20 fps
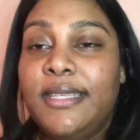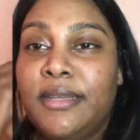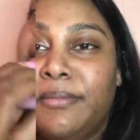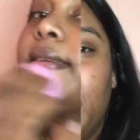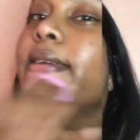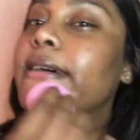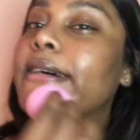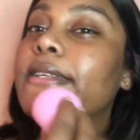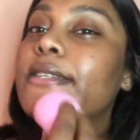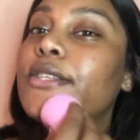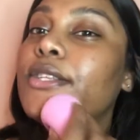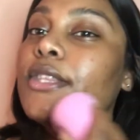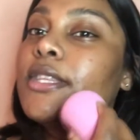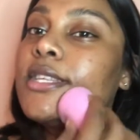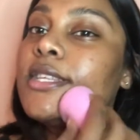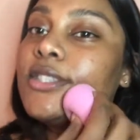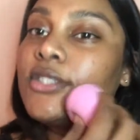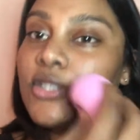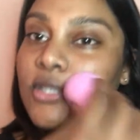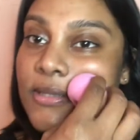Yeah, so
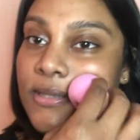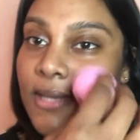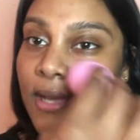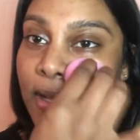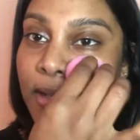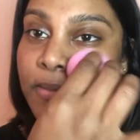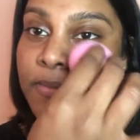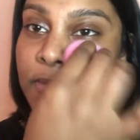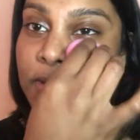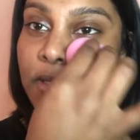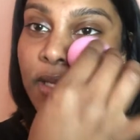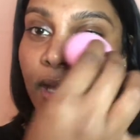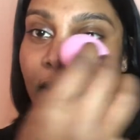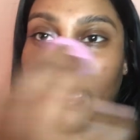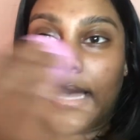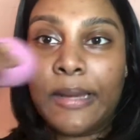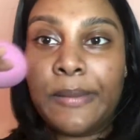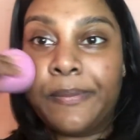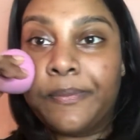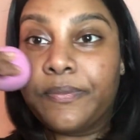this just helps
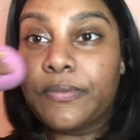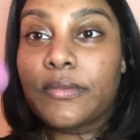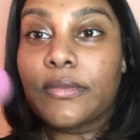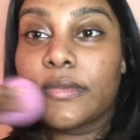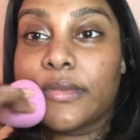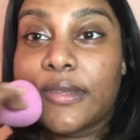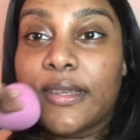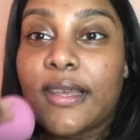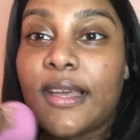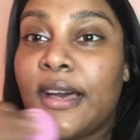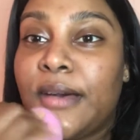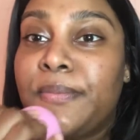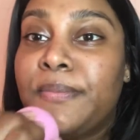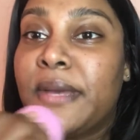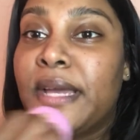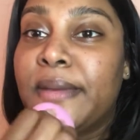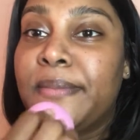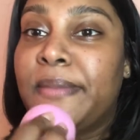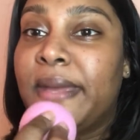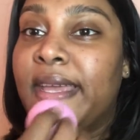help
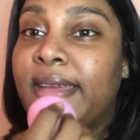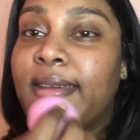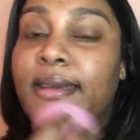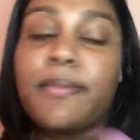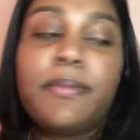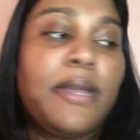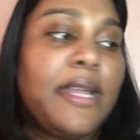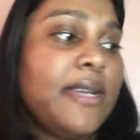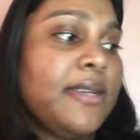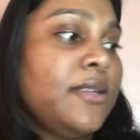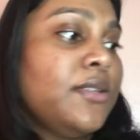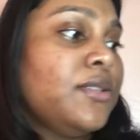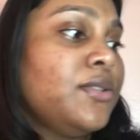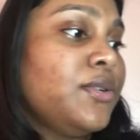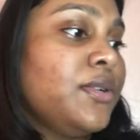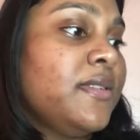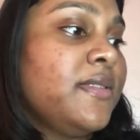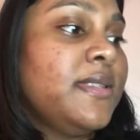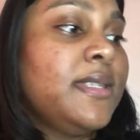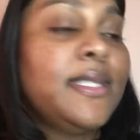my makeup like
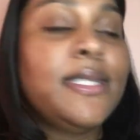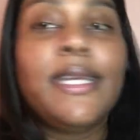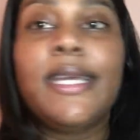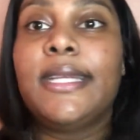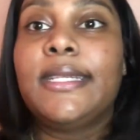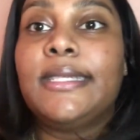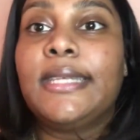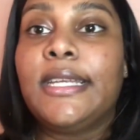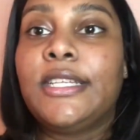sort of set and